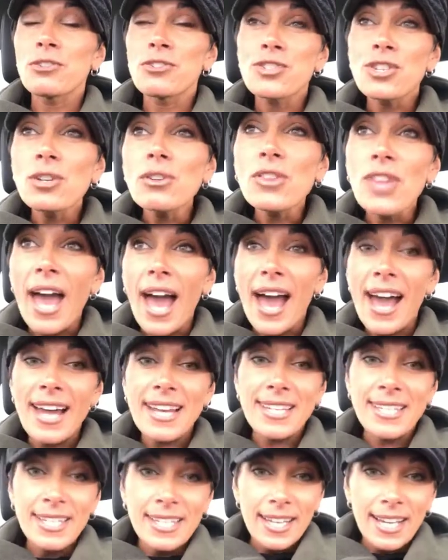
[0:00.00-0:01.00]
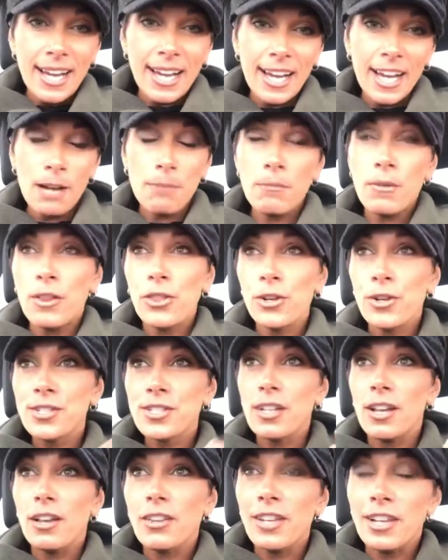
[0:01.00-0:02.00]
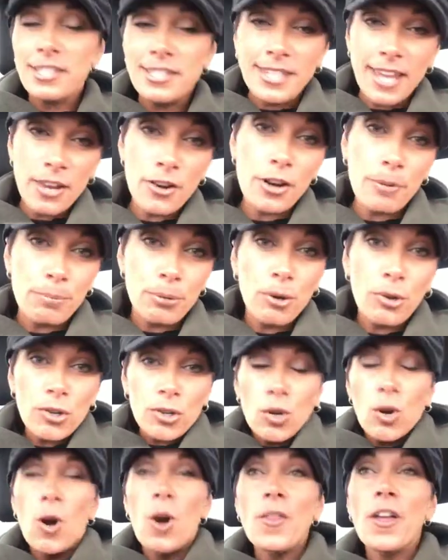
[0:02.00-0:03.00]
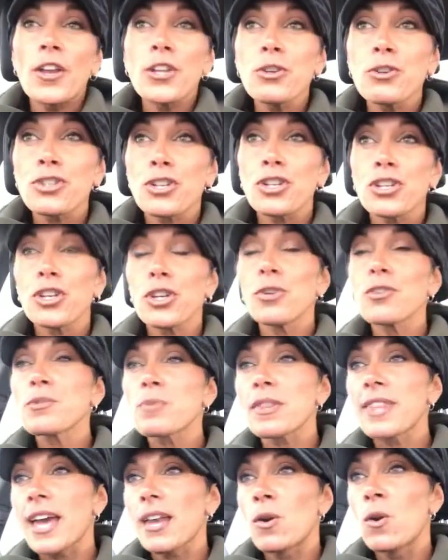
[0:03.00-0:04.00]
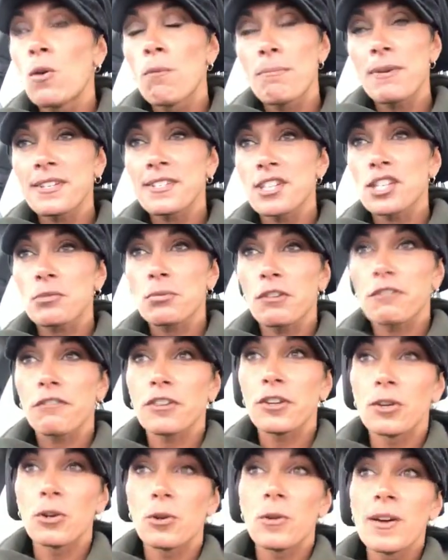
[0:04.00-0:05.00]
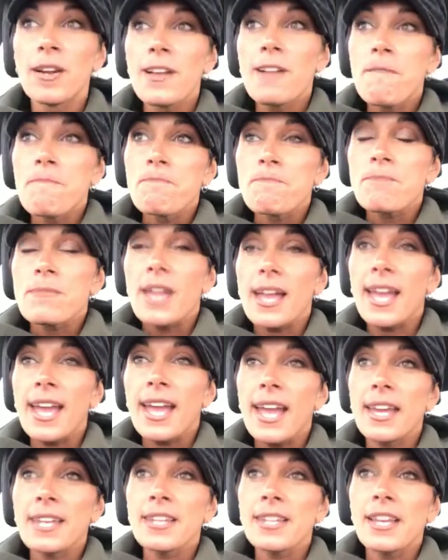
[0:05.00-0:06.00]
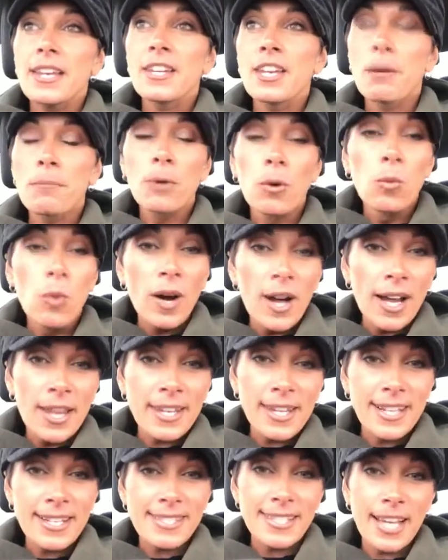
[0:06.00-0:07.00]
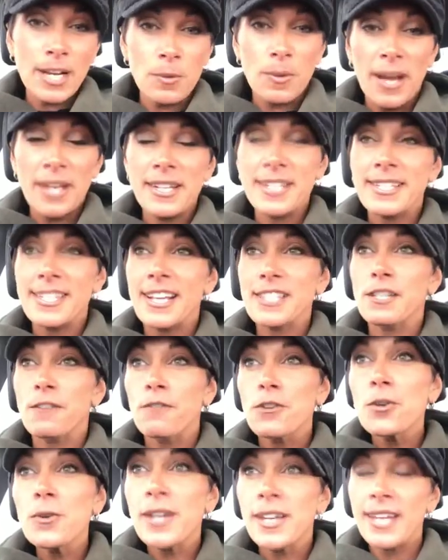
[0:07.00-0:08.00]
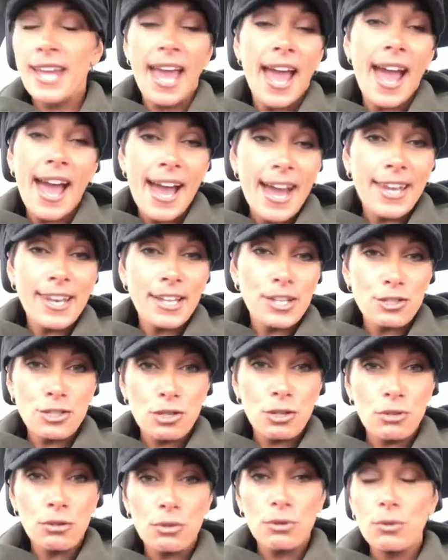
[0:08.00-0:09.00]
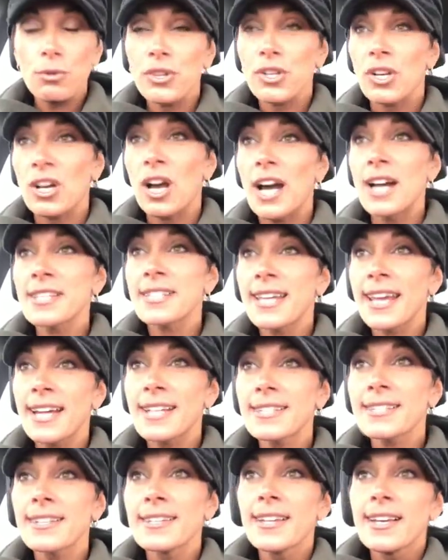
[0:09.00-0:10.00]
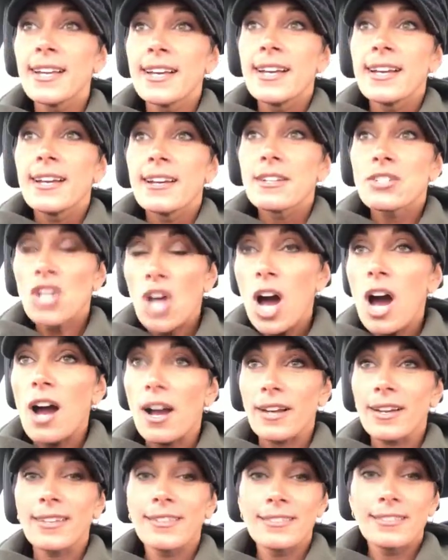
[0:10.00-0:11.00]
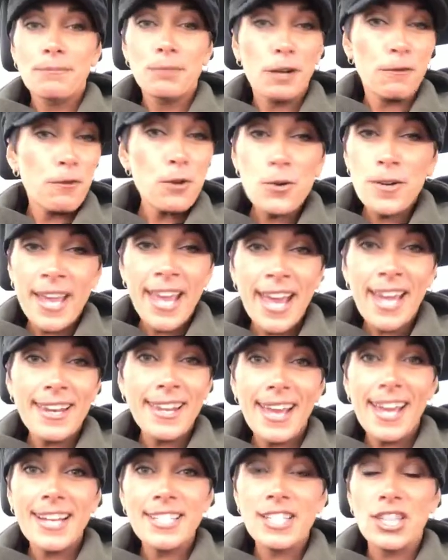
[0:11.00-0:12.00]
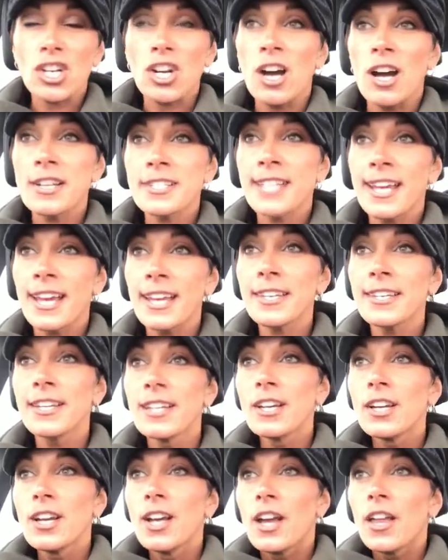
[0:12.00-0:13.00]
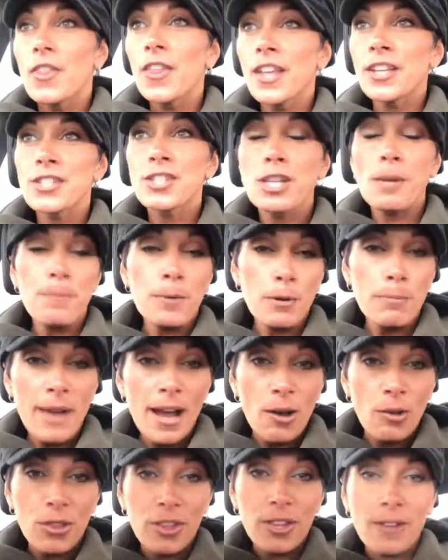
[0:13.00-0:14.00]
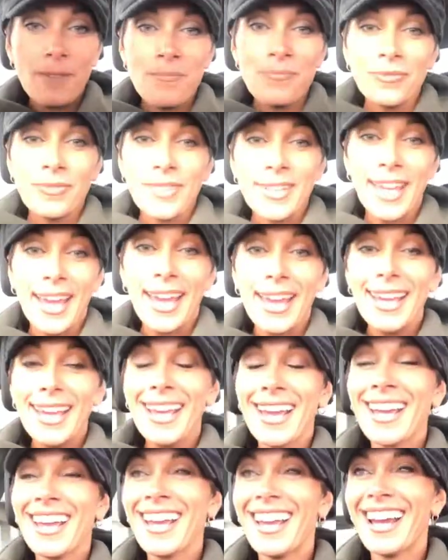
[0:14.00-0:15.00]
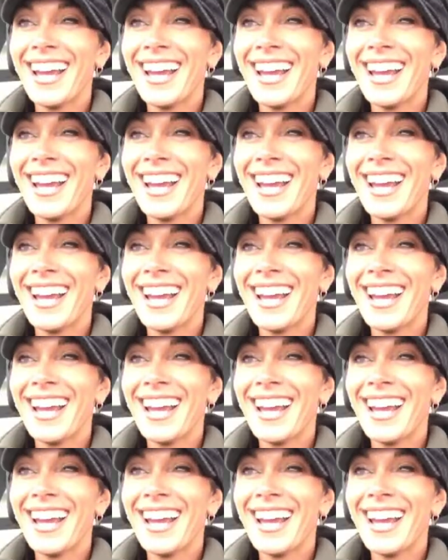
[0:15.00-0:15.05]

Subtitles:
you do that, there's a standard of protocol that you should use with that home business review. And number 1 is, like Randy says, if you can add to the content, talk. But if you can't add to the content, then zip your mouth, okay?